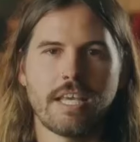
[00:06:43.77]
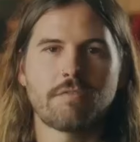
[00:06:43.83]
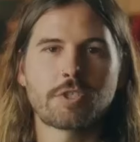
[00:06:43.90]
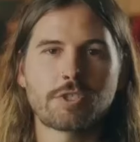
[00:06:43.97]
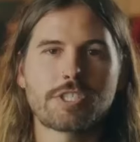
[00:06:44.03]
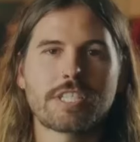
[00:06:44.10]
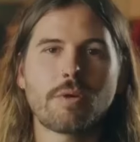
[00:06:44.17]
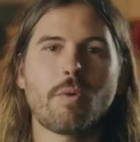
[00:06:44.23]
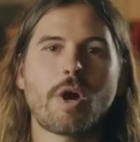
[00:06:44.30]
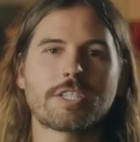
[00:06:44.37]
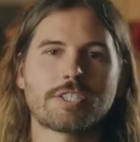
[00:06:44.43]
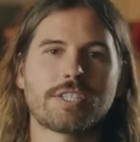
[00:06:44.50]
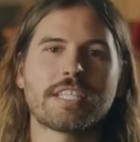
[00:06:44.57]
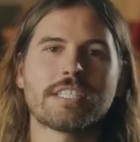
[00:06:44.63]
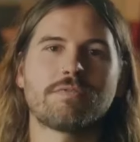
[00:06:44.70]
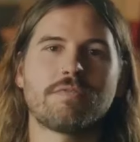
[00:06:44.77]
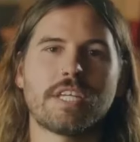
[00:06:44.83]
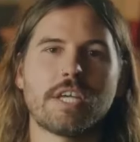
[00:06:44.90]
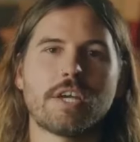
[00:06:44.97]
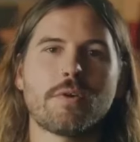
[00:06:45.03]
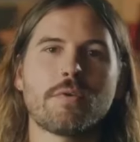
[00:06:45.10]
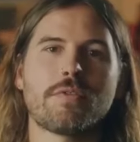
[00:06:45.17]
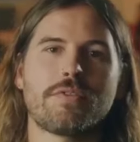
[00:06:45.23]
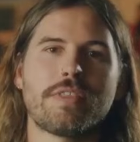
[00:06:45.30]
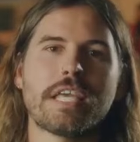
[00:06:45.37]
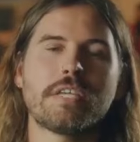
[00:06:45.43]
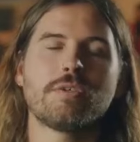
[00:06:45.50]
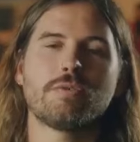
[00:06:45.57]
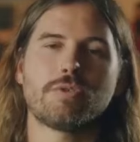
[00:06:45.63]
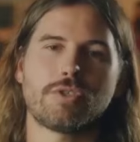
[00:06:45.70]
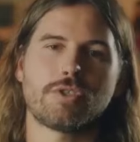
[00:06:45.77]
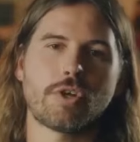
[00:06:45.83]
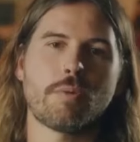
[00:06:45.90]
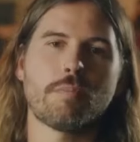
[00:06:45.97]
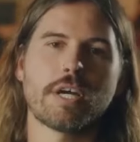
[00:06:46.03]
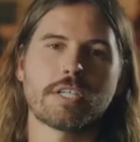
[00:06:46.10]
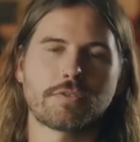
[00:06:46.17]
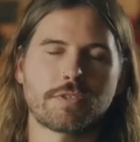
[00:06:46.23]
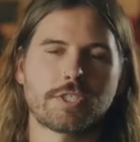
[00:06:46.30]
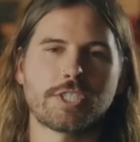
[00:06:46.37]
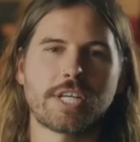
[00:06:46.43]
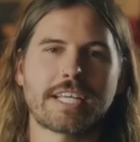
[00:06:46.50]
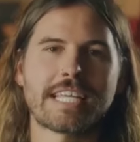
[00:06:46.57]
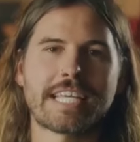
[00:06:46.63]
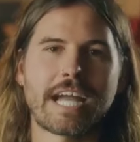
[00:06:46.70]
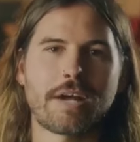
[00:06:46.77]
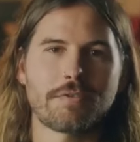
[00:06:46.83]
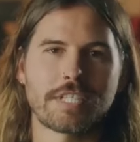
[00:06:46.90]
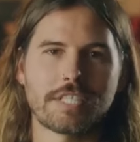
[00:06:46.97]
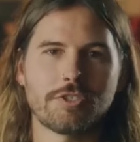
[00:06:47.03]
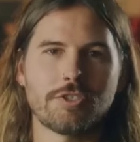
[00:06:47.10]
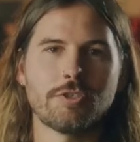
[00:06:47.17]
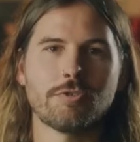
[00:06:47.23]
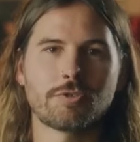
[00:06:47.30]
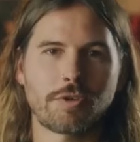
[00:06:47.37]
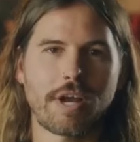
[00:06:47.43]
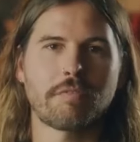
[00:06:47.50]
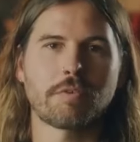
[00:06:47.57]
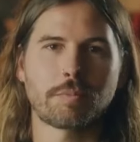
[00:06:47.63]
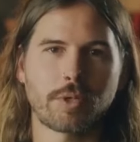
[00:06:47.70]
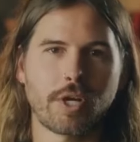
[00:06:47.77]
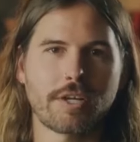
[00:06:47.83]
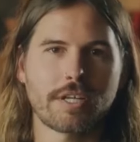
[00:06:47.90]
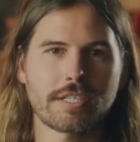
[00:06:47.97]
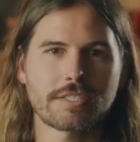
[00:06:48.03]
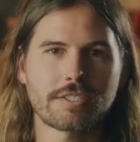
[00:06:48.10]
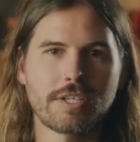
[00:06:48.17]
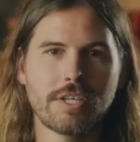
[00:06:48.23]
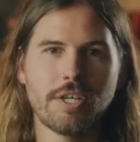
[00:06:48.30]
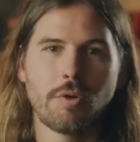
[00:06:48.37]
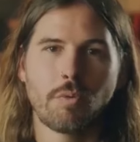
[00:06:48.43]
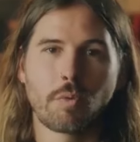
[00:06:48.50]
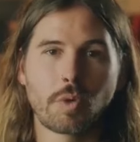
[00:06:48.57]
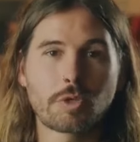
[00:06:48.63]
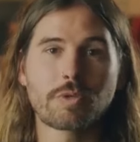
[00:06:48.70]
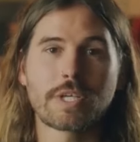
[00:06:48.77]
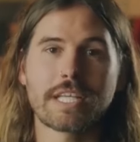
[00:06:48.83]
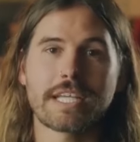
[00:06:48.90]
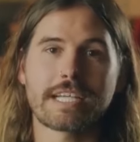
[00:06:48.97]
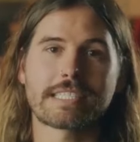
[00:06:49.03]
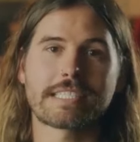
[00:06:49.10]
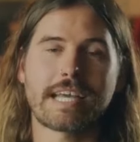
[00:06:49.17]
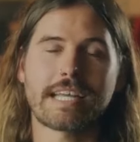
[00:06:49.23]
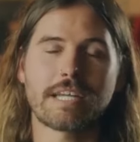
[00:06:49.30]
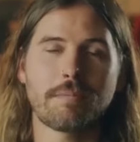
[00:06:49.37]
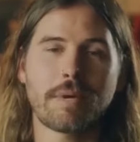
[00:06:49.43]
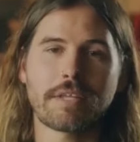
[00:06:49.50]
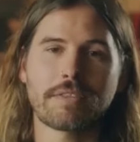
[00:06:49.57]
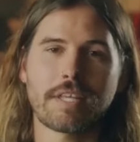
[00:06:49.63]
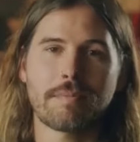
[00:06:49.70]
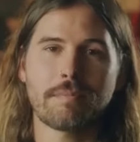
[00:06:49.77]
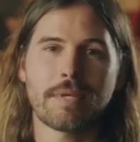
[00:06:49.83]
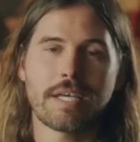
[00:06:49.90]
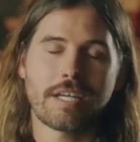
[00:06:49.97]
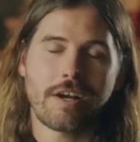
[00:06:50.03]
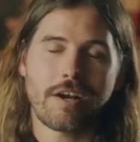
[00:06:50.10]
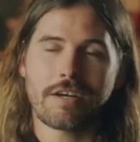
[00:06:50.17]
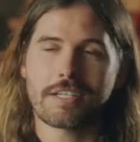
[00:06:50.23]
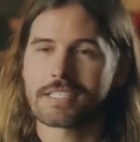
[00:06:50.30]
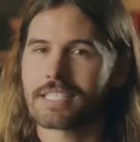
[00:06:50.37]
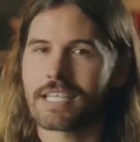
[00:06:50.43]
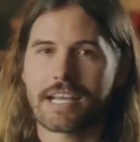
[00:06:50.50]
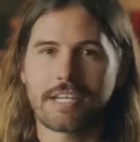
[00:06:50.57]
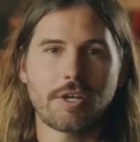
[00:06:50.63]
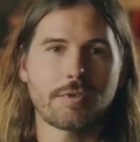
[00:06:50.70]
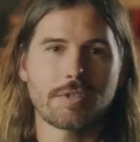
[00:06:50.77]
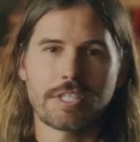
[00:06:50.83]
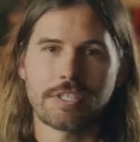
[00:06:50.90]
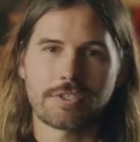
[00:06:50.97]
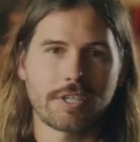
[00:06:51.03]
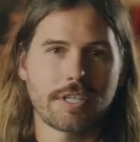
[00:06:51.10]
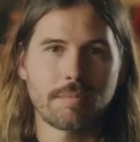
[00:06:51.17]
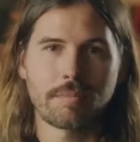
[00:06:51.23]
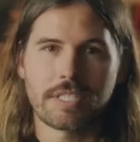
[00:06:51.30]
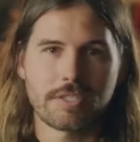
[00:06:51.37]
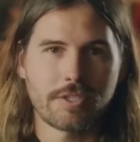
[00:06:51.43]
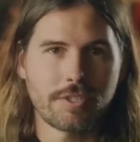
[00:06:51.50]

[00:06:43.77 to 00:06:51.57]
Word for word: If you're still watching this video, thank you so much for checking out these new travel products. We're really excited about them, and honestly, I know that you're gonna be